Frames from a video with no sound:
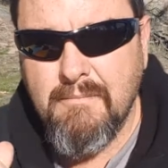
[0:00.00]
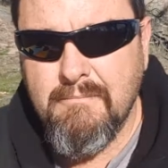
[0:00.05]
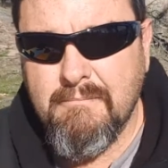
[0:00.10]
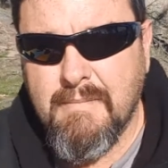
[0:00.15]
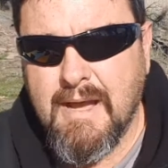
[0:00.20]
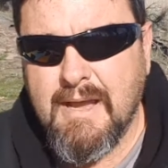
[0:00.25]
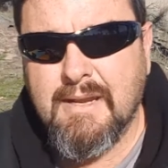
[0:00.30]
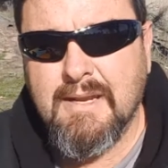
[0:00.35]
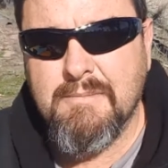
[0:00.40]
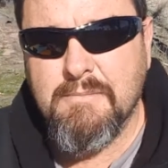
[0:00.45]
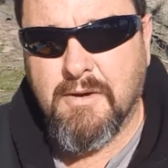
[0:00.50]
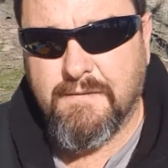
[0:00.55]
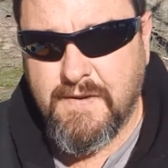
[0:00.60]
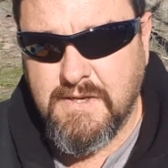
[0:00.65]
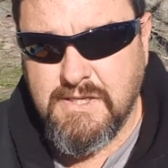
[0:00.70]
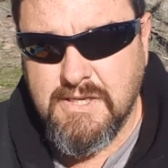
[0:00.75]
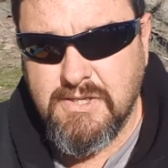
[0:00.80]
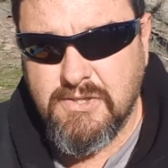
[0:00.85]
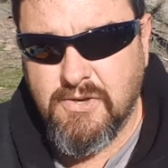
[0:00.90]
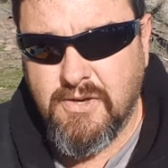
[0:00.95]
Mainly my
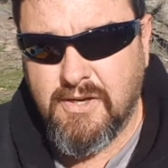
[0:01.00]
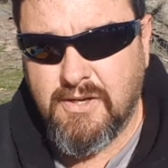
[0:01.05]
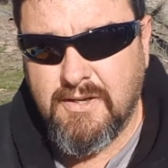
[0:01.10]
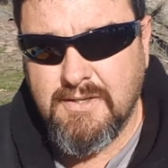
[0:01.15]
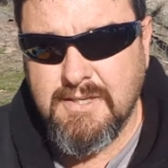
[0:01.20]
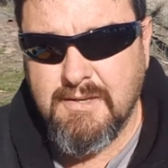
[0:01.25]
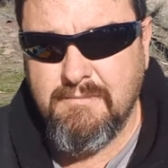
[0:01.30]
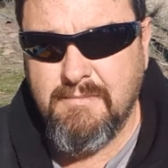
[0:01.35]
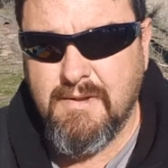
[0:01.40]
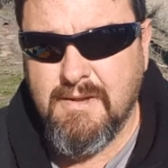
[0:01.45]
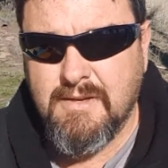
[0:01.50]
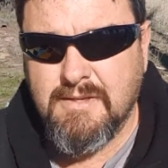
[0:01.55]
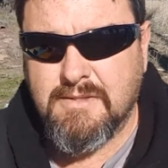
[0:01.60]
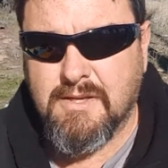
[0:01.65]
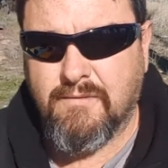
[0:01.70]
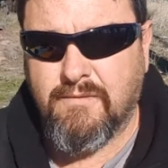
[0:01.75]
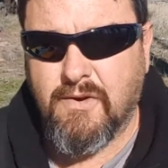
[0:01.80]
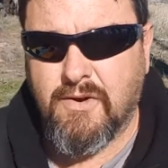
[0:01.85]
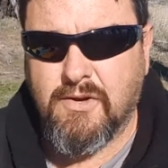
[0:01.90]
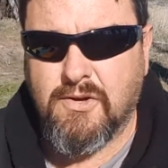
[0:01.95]
fishing journalism, so
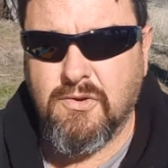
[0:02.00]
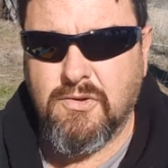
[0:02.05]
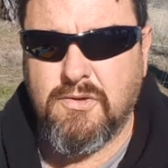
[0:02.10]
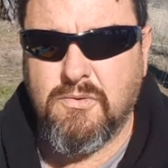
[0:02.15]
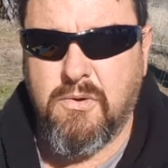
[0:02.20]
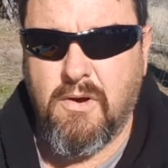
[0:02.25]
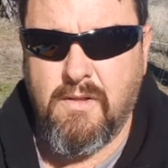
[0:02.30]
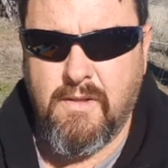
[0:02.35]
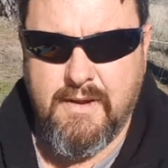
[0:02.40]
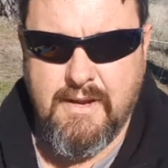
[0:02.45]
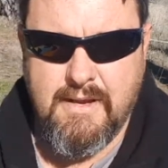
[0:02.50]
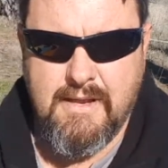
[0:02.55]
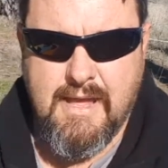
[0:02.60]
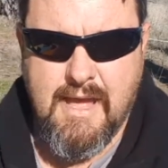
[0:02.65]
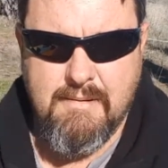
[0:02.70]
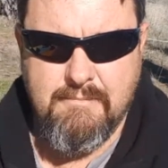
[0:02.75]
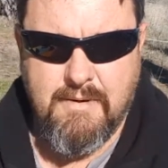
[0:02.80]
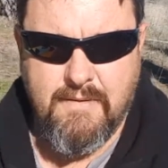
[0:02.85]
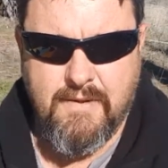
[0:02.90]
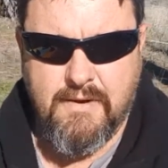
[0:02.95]
I've got a good quality
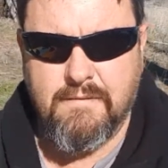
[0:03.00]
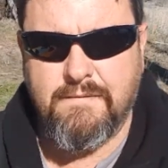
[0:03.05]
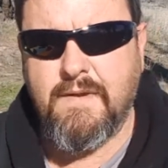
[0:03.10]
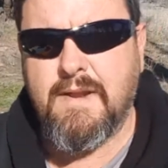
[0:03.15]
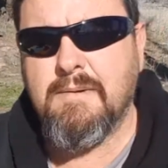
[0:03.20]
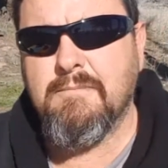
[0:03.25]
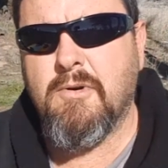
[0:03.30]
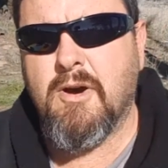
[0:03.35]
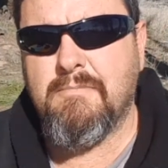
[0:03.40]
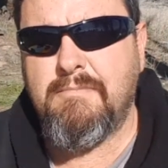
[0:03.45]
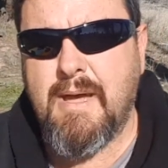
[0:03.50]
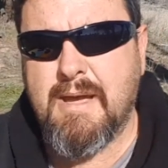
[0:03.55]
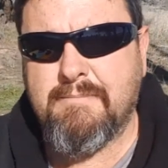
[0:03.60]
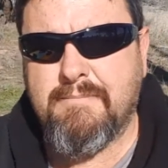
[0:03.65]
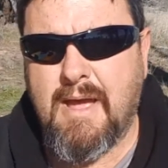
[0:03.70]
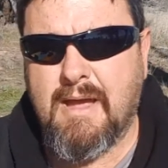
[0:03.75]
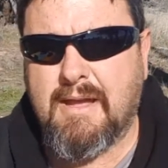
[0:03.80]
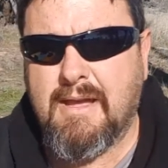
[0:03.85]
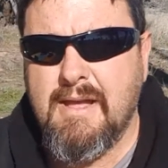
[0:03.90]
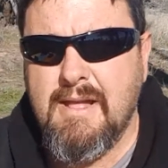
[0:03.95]
camera that'll fit in my
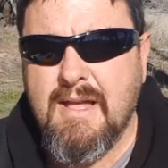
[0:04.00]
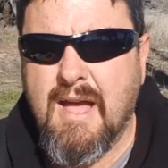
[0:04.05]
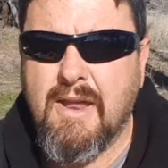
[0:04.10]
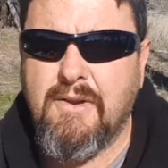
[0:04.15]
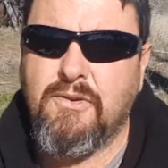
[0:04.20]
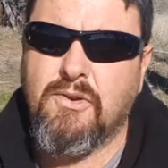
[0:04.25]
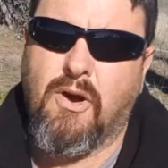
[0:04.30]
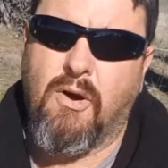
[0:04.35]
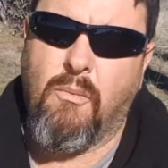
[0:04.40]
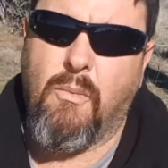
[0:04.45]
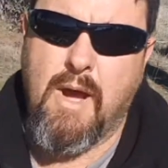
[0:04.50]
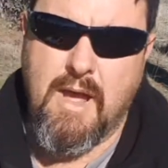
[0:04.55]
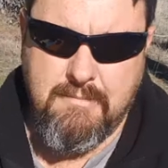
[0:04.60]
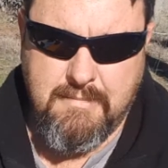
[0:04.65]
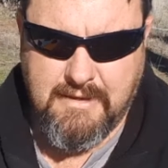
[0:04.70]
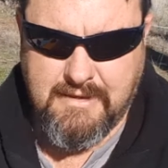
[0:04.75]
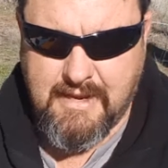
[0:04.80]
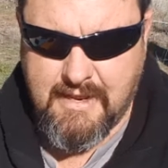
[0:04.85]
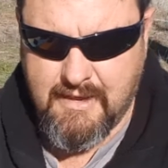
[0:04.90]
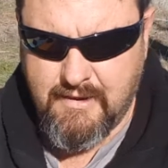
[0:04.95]
backpack and not weigh
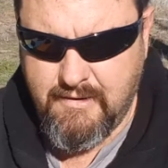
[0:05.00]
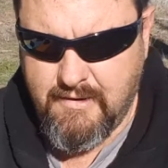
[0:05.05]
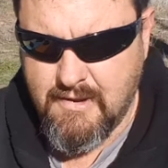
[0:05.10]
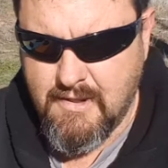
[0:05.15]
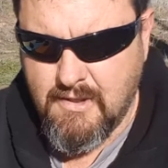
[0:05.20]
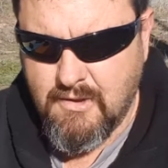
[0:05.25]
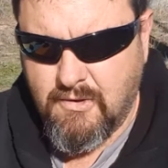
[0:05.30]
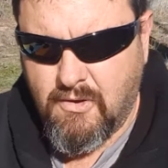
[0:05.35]
me down.